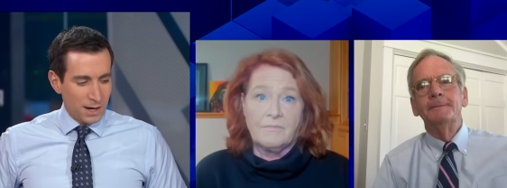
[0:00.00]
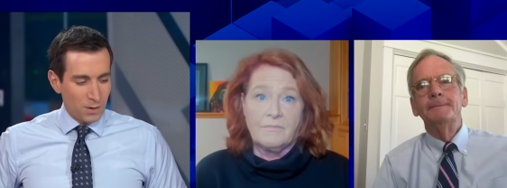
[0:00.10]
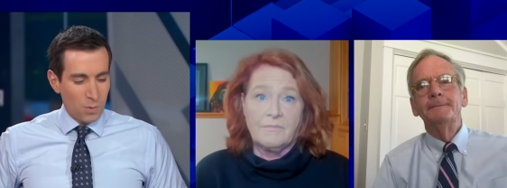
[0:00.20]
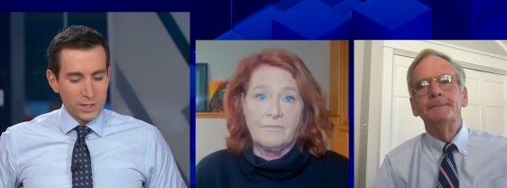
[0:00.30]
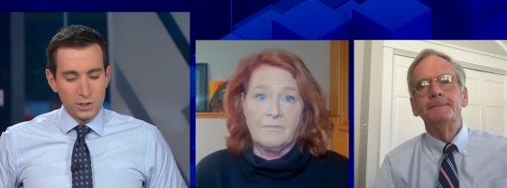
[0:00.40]
Speaker 1: Uh,
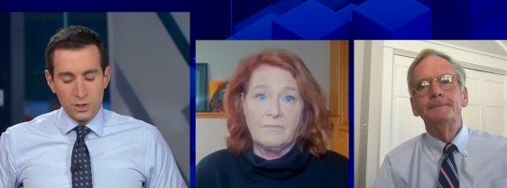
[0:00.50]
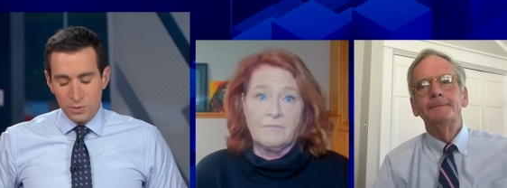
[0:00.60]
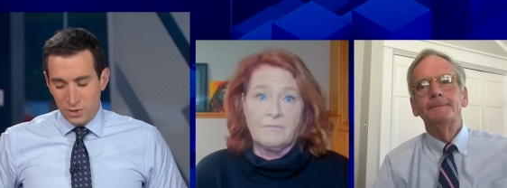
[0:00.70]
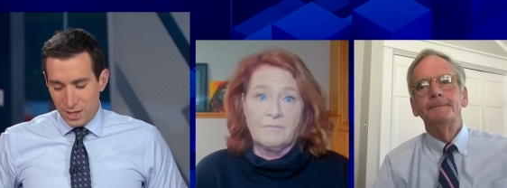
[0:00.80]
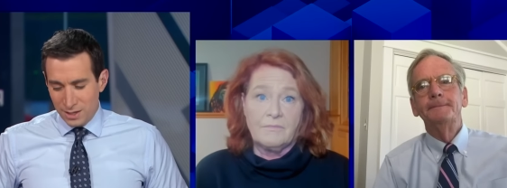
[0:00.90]
what did you
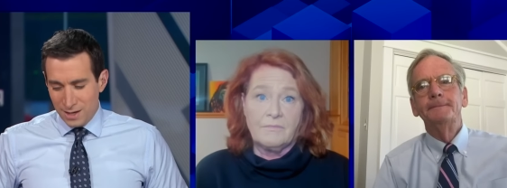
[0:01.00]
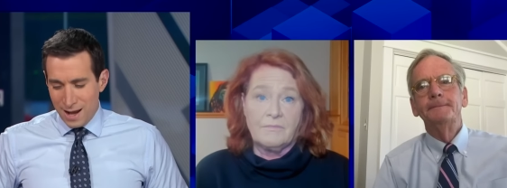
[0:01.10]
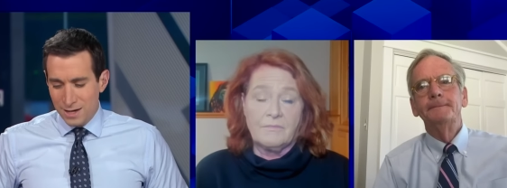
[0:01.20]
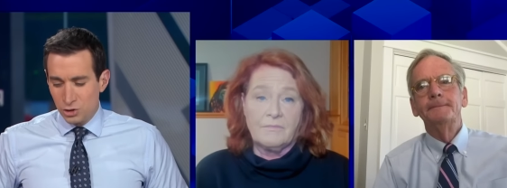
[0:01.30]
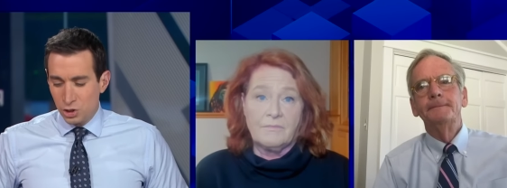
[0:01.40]
think?
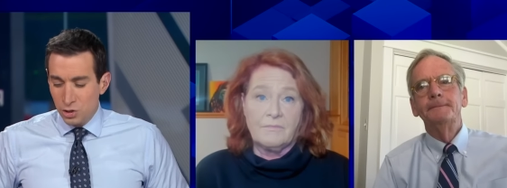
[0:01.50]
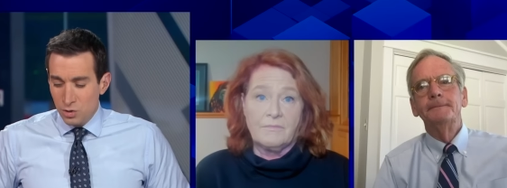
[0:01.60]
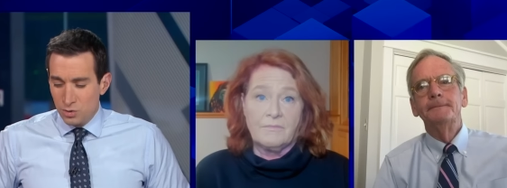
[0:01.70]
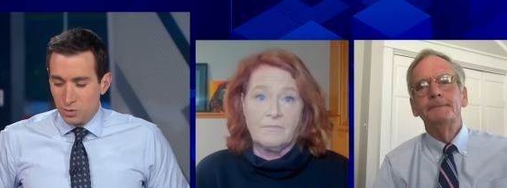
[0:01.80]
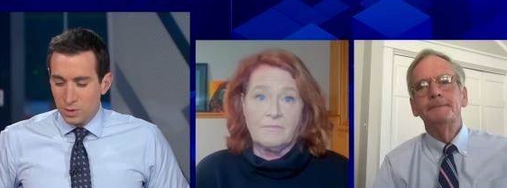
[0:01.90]
And
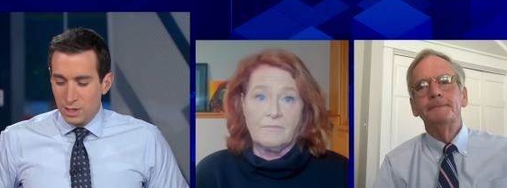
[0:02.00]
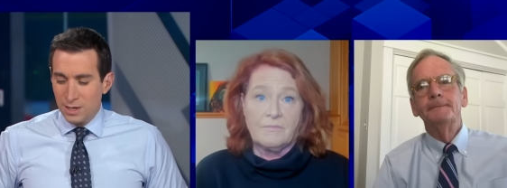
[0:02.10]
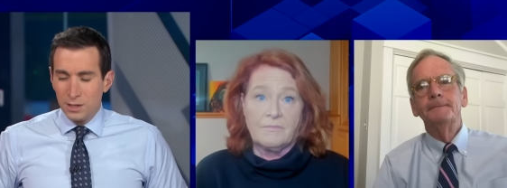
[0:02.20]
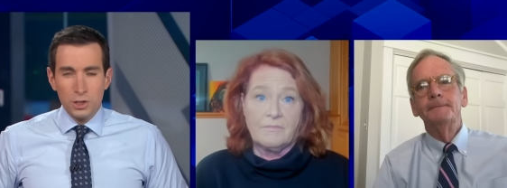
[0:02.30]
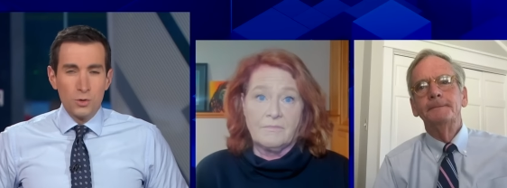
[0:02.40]
two,
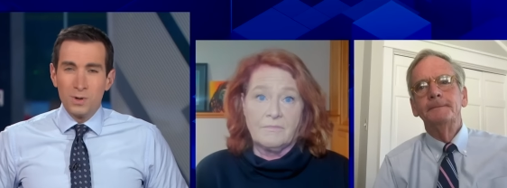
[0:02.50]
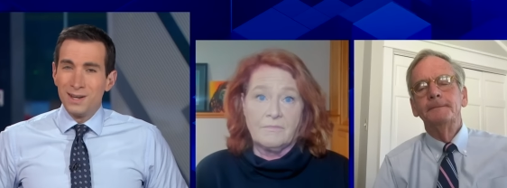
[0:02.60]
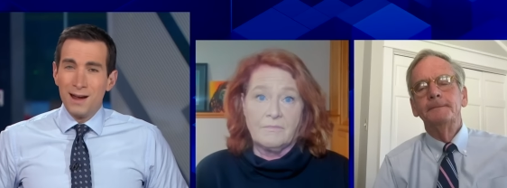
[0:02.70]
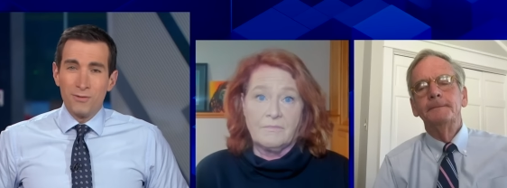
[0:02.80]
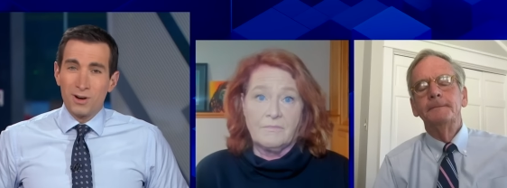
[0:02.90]
you were
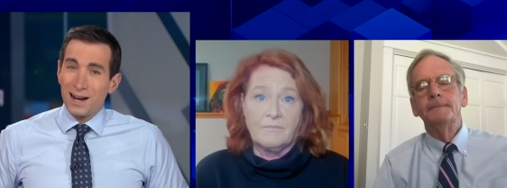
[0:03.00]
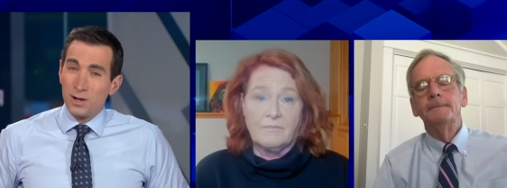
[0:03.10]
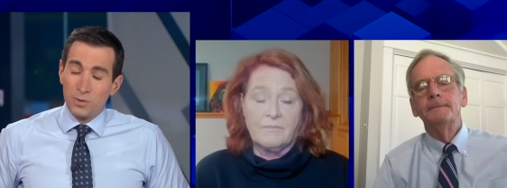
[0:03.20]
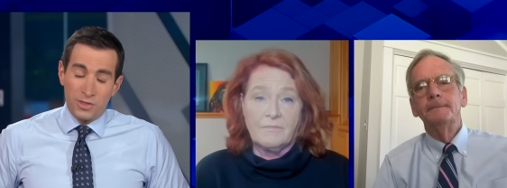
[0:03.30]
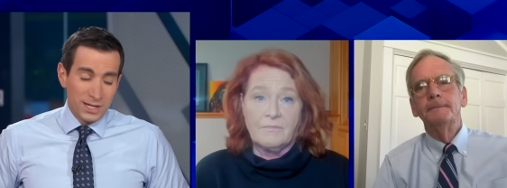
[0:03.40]
never, I
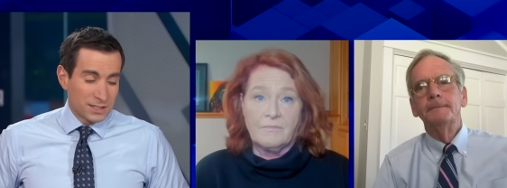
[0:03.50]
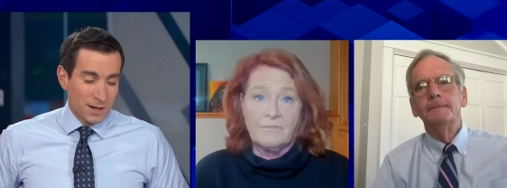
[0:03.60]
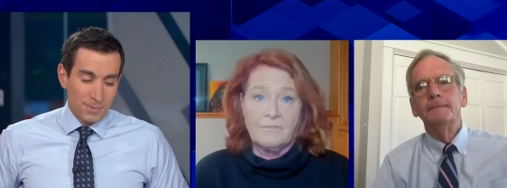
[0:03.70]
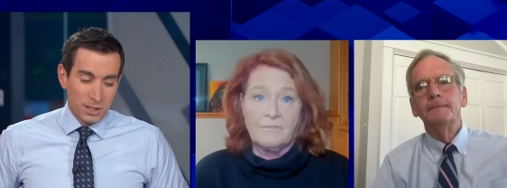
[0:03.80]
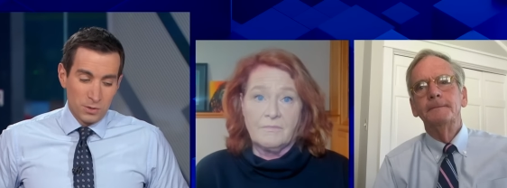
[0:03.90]
don't think,
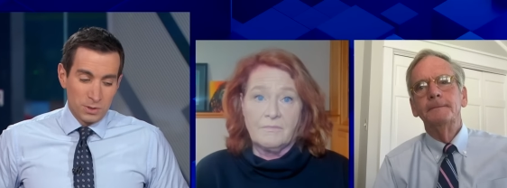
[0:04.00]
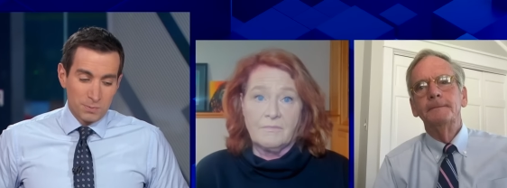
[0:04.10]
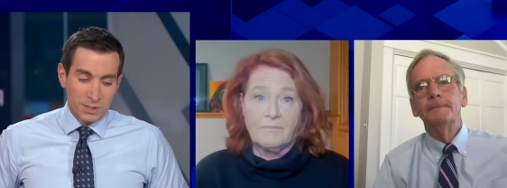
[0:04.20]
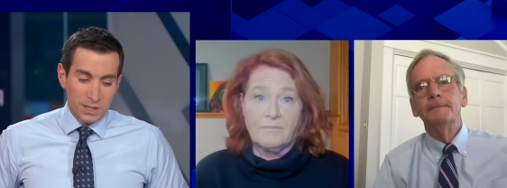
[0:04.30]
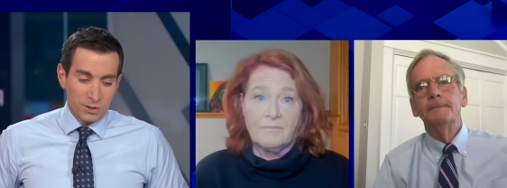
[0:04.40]
somebody who was
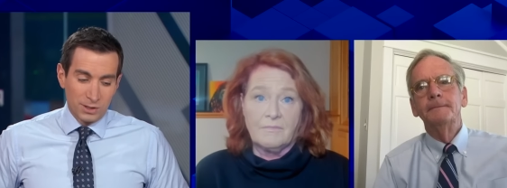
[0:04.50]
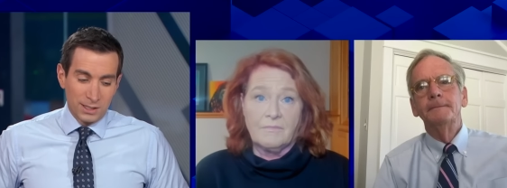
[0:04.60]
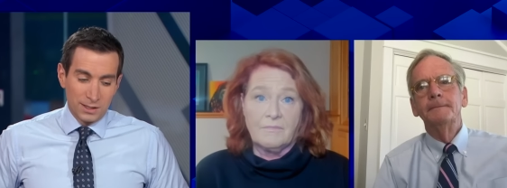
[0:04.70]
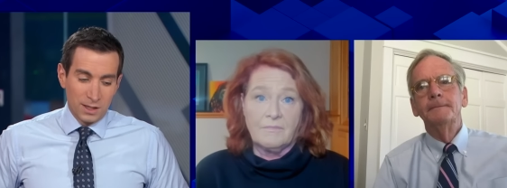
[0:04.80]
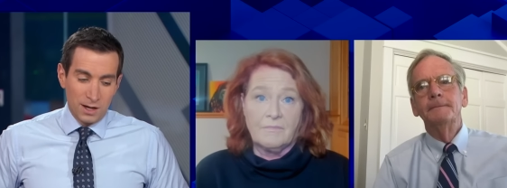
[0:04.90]

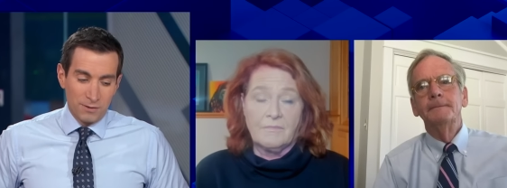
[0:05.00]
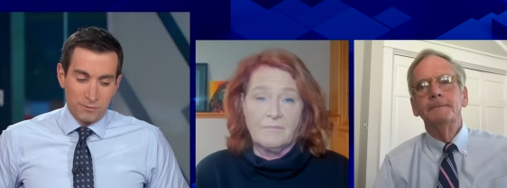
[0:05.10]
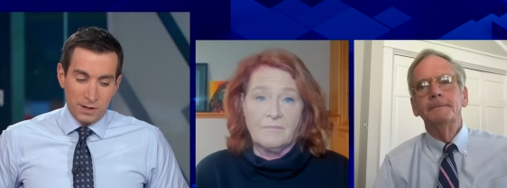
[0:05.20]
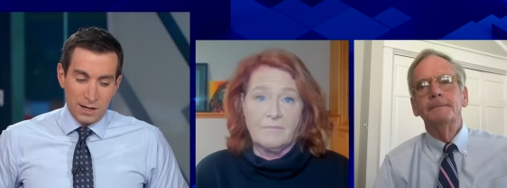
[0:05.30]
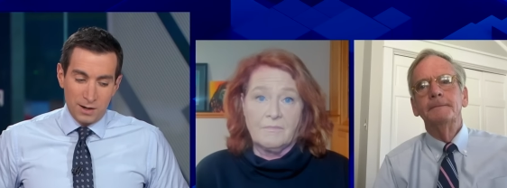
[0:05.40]
particularly in
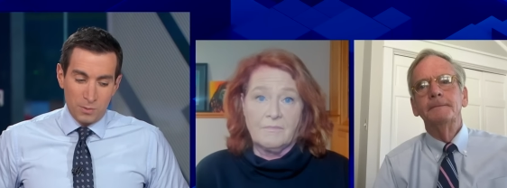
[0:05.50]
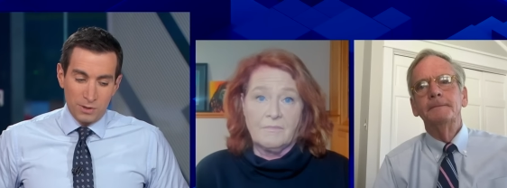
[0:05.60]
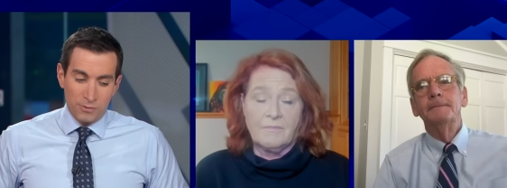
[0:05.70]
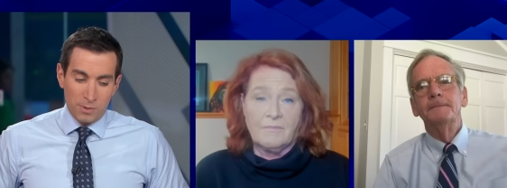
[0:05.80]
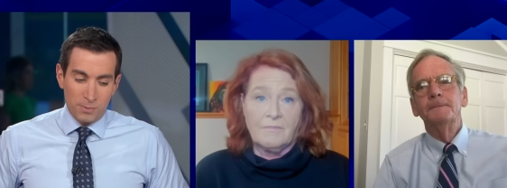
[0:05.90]
love uh,
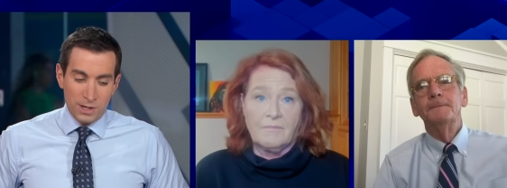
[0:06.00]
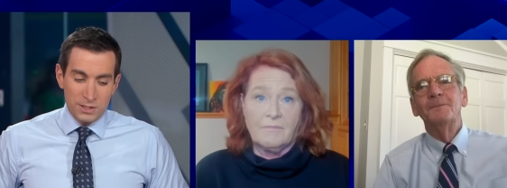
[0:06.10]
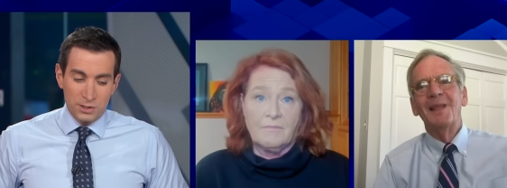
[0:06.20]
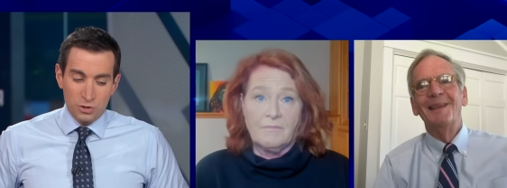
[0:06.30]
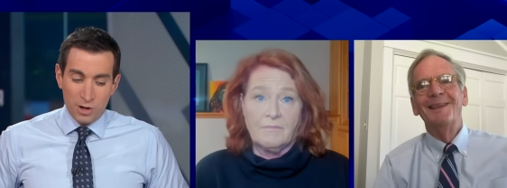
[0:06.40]
with former
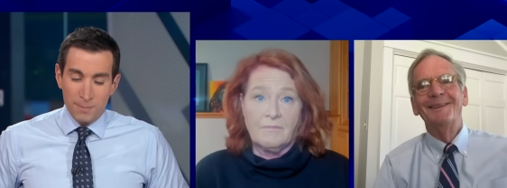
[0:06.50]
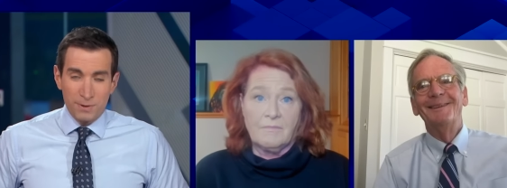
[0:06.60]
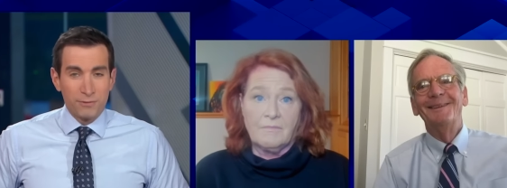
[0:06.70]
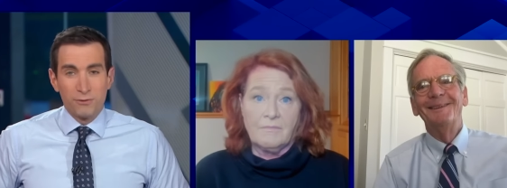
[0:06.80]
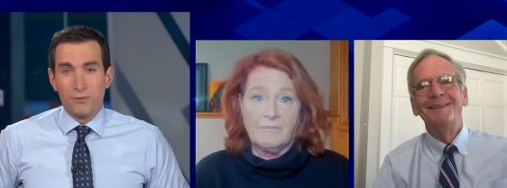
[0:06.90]
President Trump.
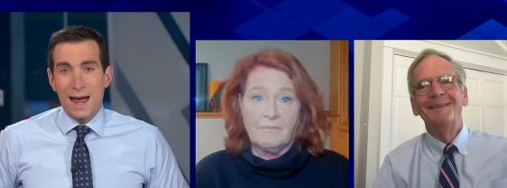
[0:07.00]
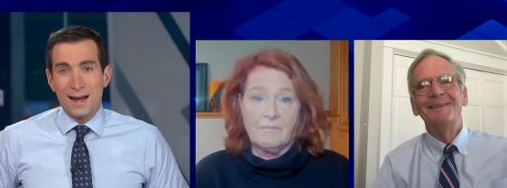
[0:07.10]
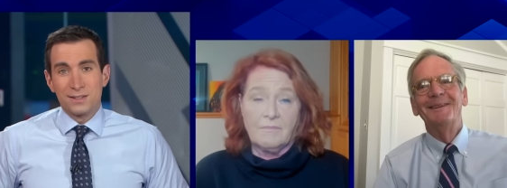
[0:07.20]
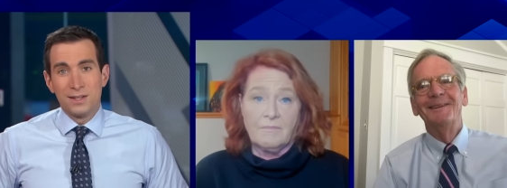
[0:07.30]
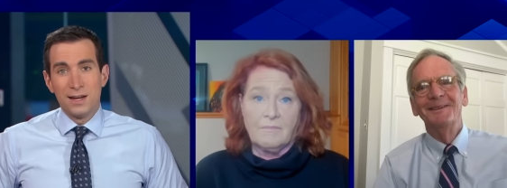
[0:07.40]
If, in fact,